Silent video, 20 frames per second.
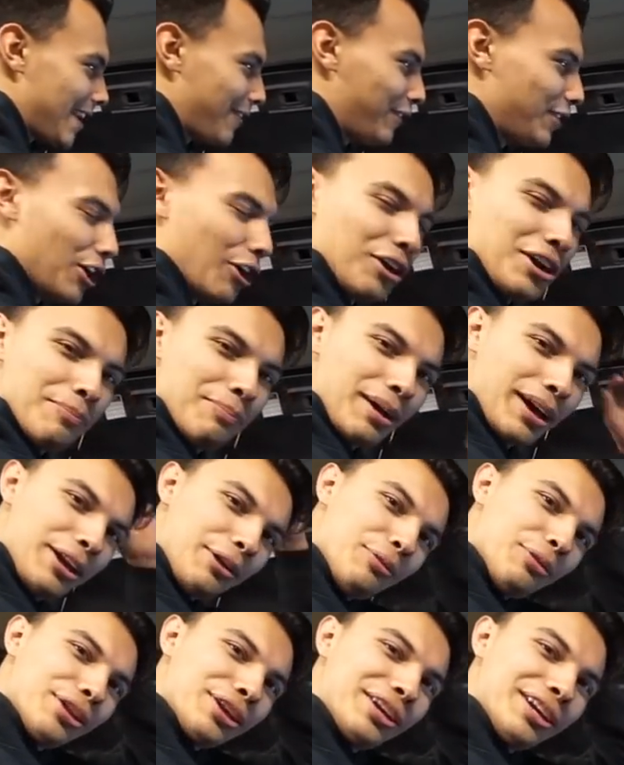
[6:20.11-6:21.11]
you know anybody
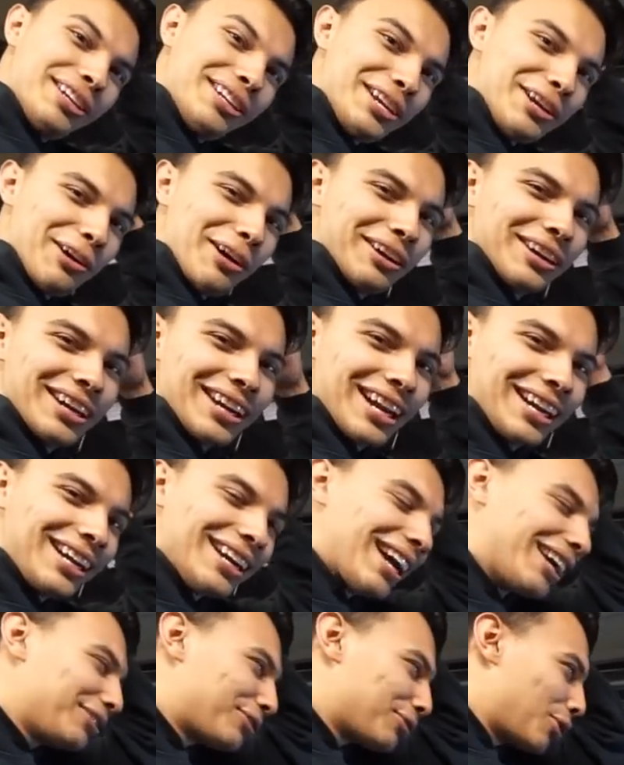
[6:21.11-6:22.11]
with a good deal on a
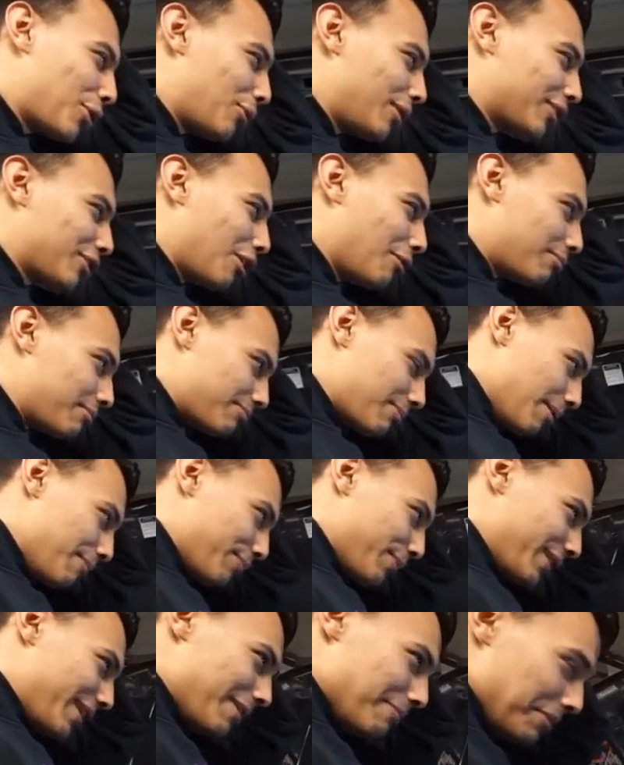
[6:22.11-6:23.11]
99 1 Cobra
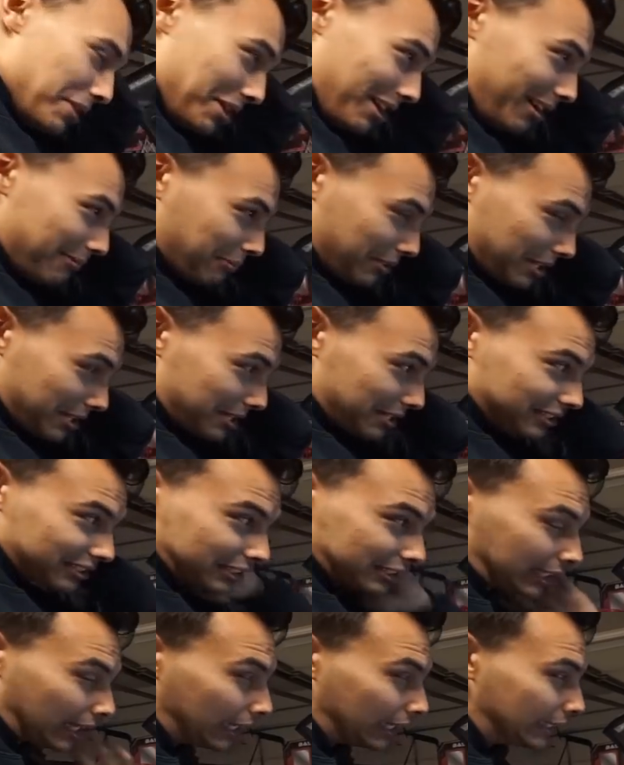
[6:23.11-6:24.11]
bumper, hit me up, because